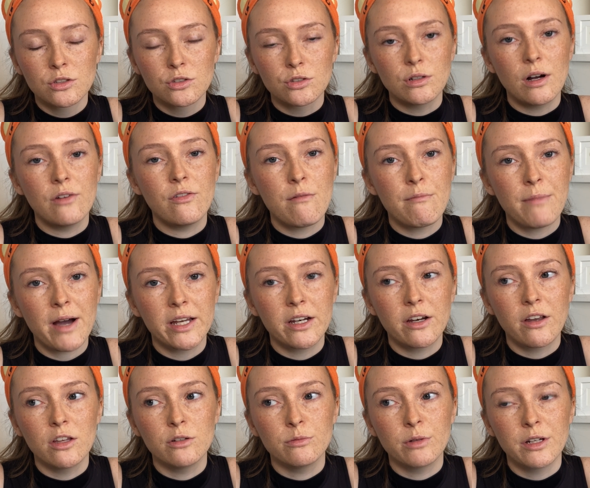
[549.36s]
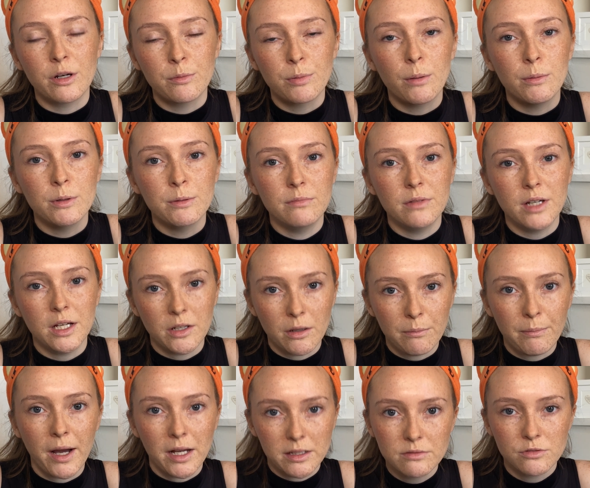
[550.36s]
So if I'm buying another one, I'll probably end up
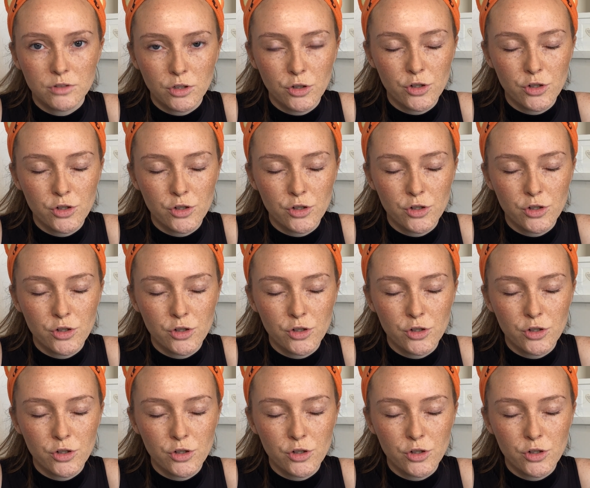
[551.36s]
buying two